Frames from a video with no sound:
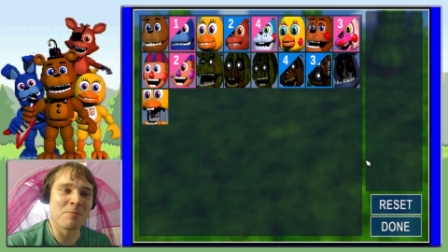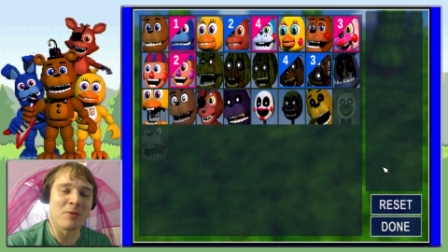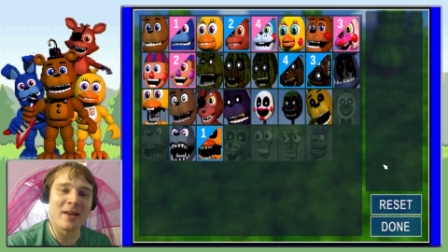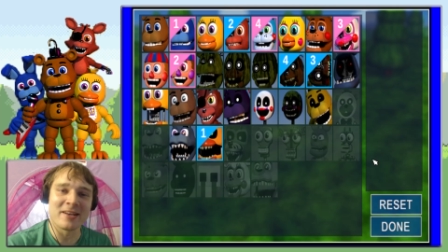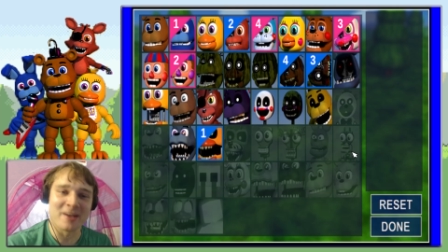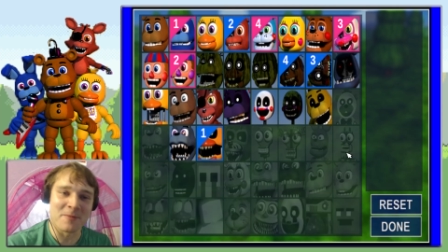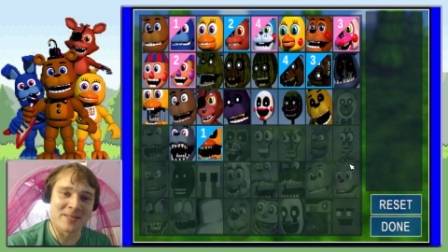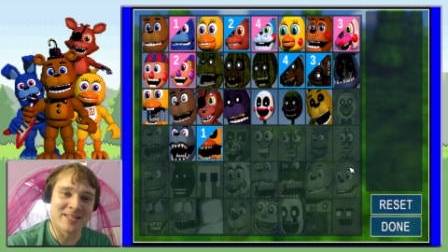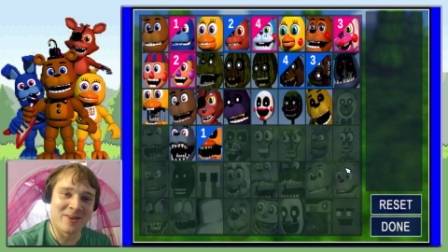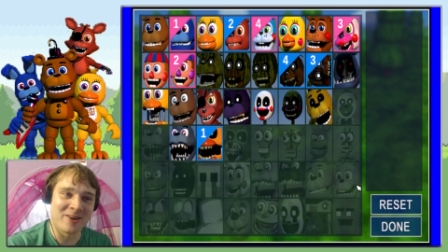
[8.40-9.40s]
played an
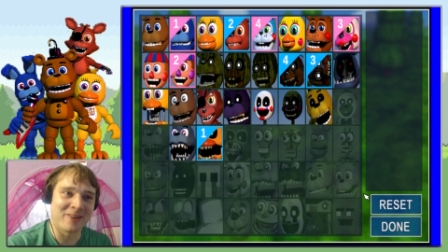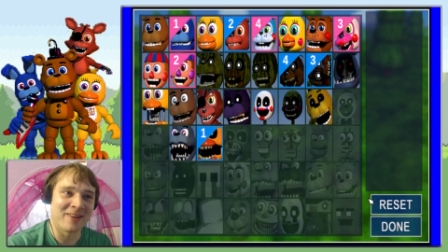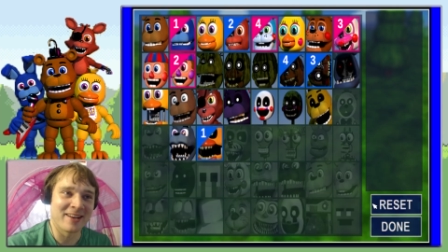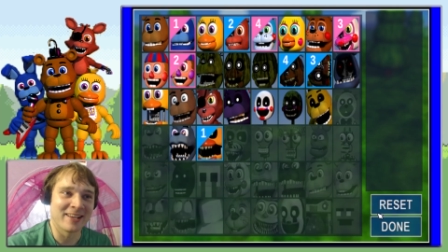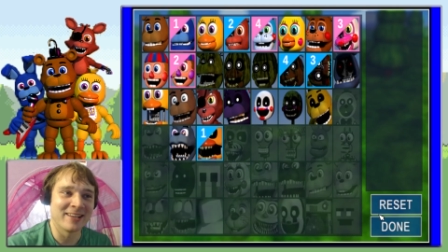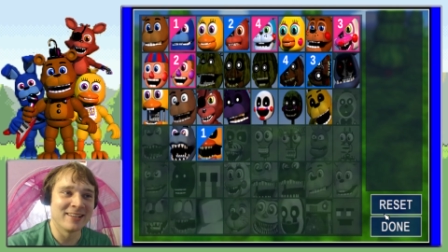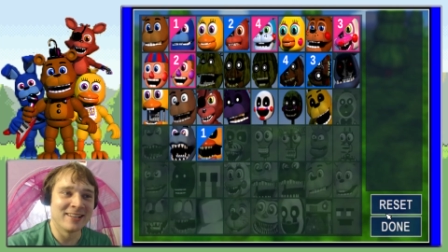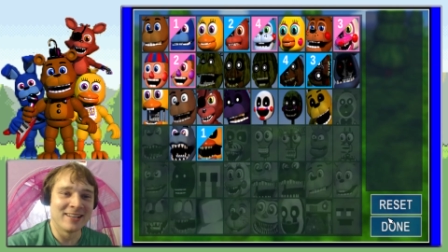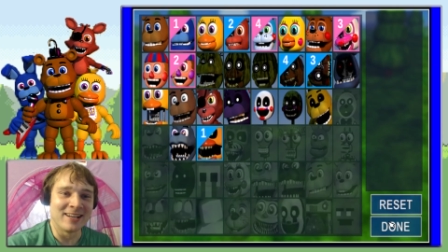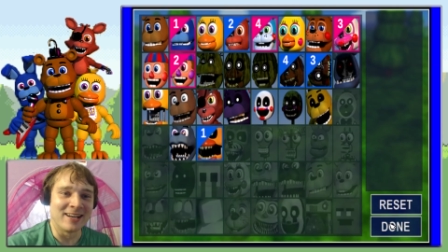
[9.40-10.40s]
episode already,
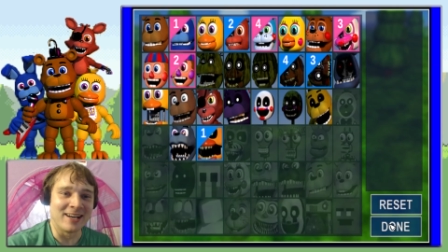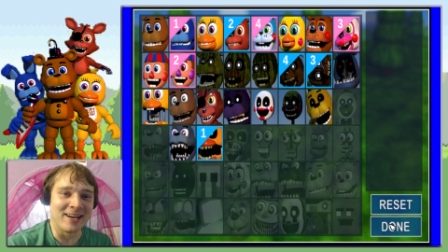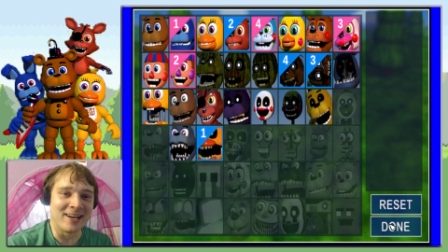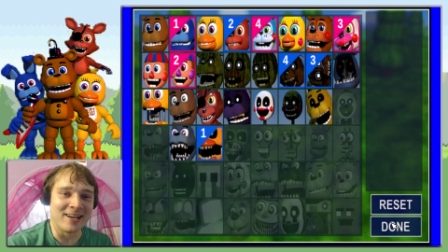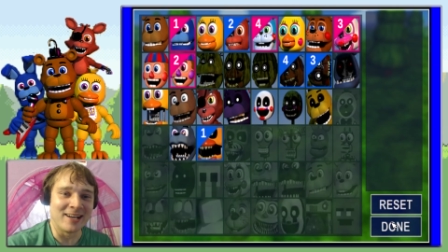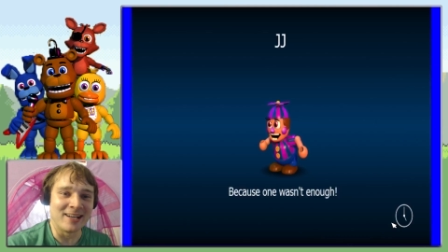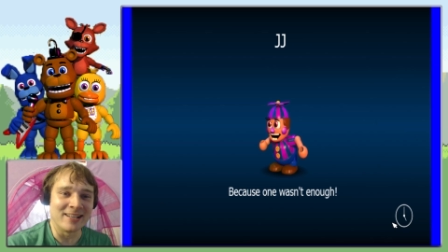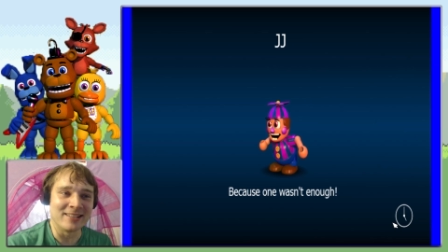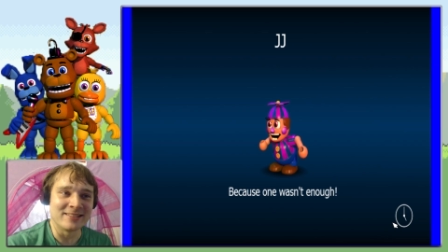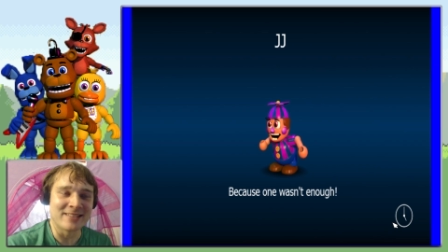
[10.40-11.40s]

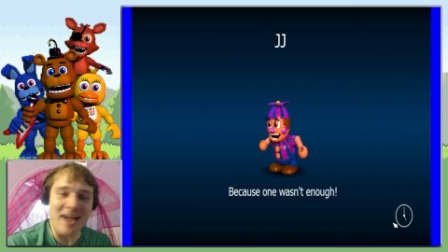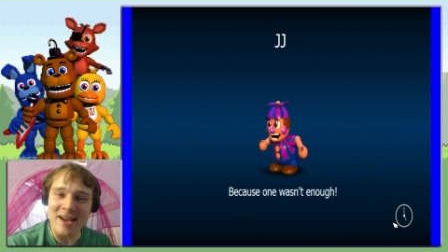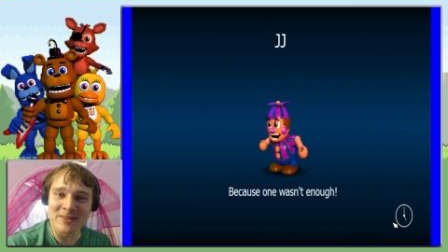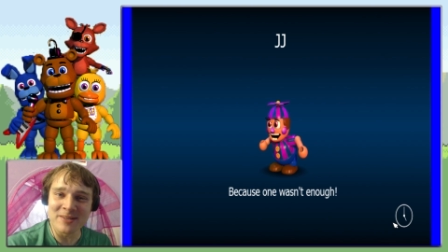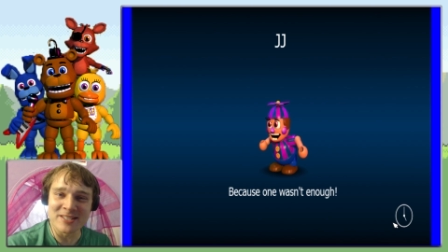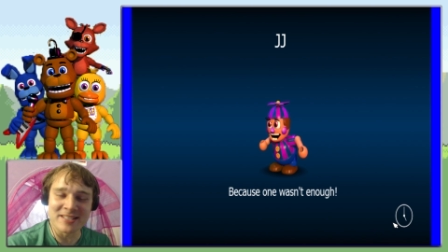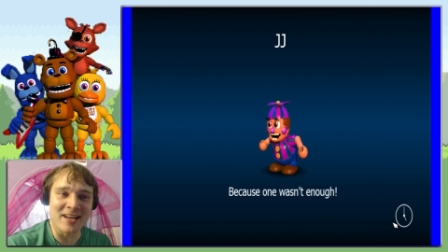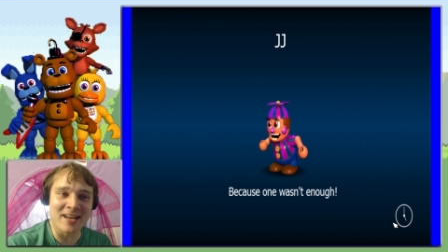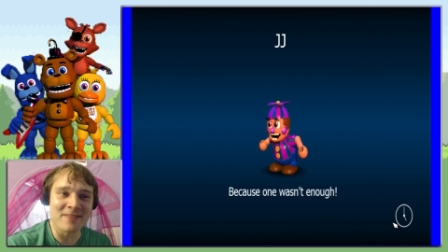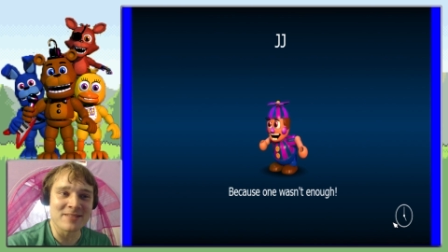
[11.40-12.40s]
uh, died a bunch of
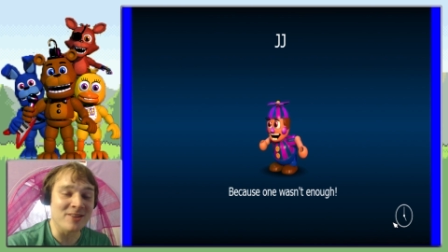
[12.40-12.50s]
times,